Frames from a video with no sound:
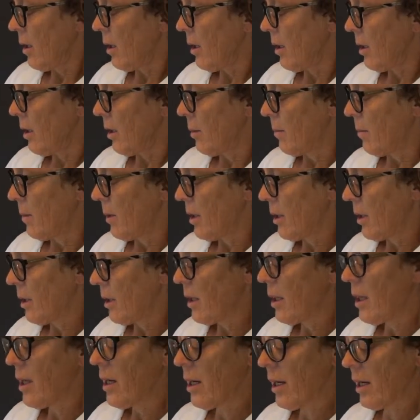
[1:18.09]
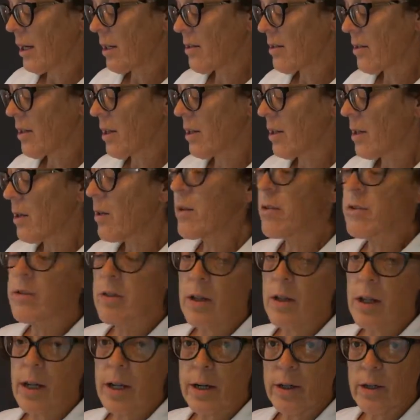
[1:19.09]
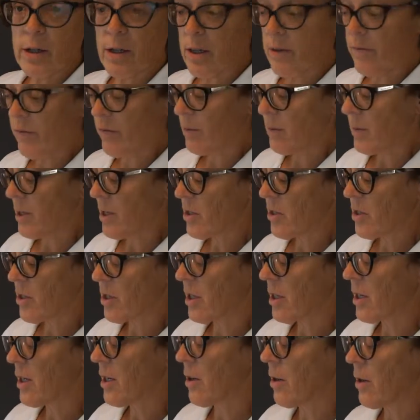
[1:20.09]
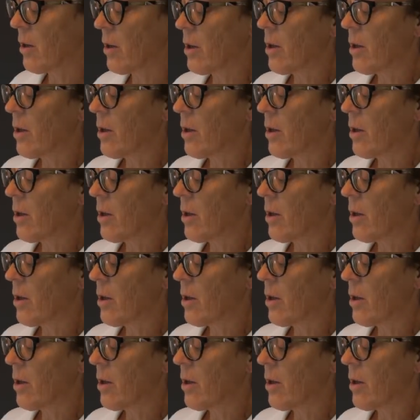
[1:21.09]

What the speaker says: And like I said, there is a lot of good information in here.